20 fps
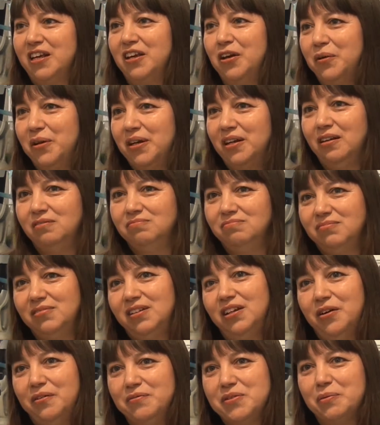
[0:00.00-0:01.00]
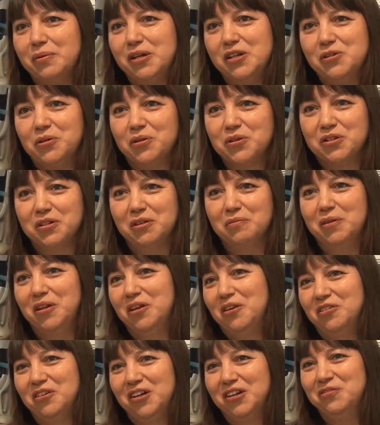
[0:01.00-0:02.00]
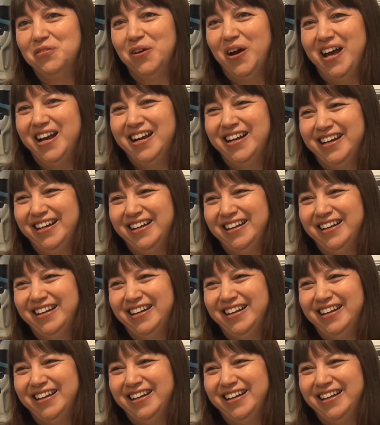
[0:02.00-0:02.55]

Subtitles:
as they go and have somebody talk to them, they're usually fine.